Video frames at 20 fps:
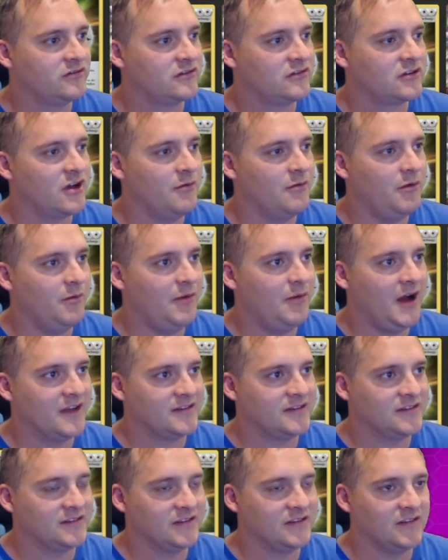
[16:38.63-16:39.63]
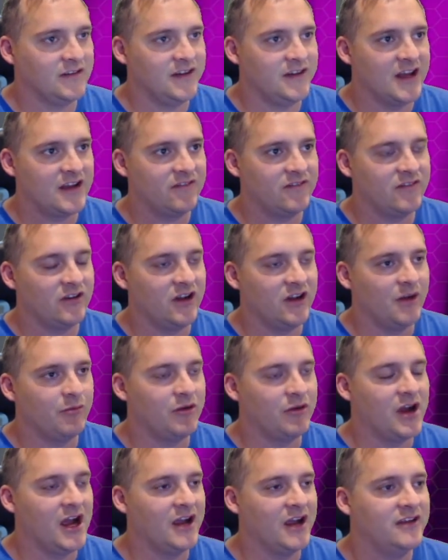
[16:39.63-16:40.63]
couple bosses in the deck if they're not
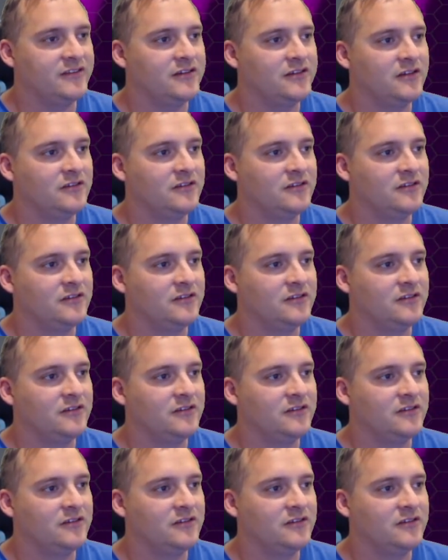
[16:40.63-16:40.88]
prized.